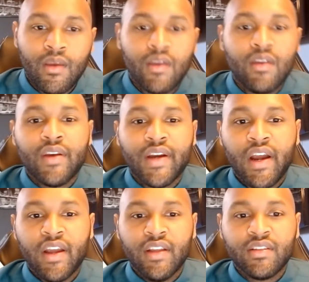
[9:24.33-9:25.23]
Alright,
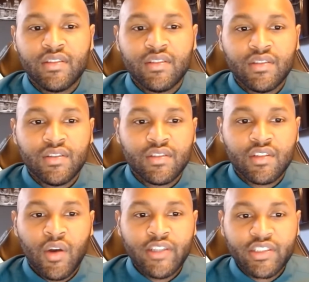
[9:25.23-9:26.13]
so I
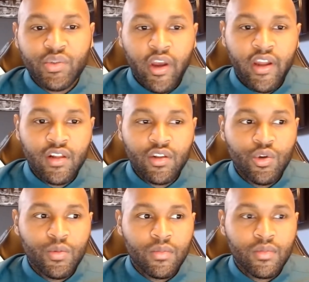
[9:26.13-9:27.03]
just created a loop
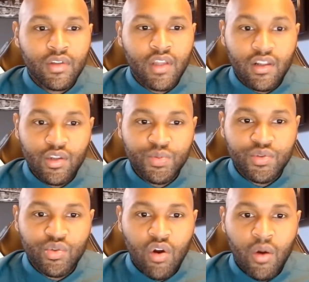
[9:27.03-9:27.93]
that loops through
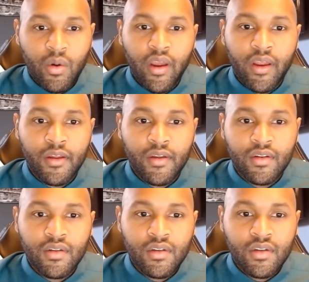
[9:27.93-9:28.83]
our array.
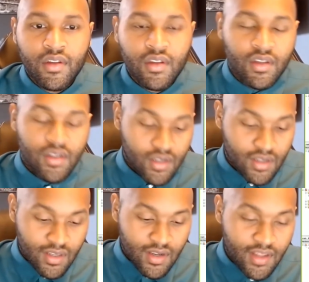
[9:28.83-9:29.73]

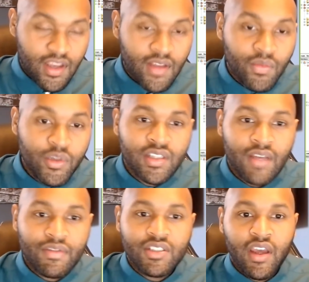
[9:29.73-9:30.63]
And then we just have to
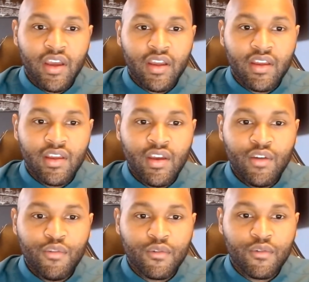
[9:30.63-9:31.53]
check if
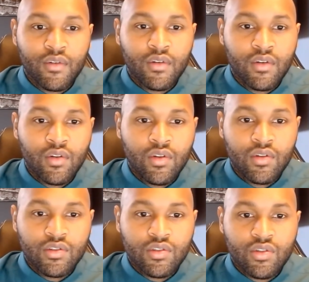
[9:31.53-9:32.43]

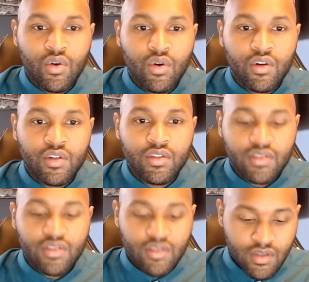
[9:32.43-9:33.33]
scores
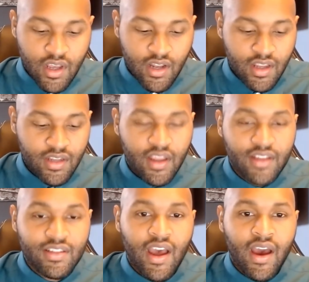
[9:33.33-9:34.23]
at index
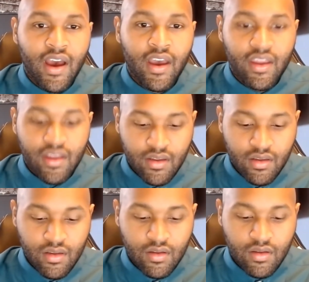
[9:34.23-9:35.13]
I
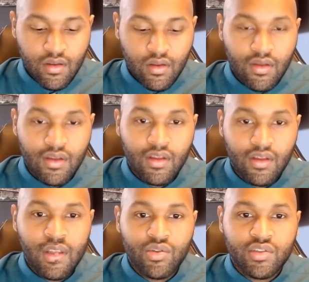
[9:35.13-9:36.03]

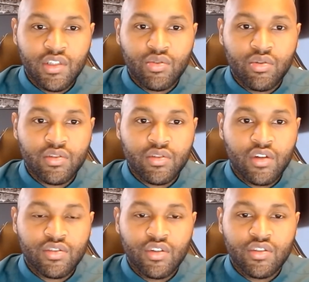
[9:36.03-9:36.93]
equals our
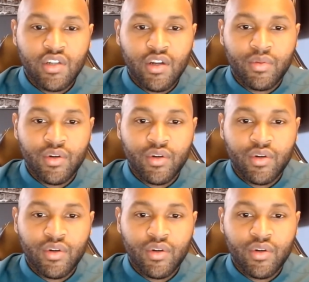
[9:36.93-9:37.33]
search number,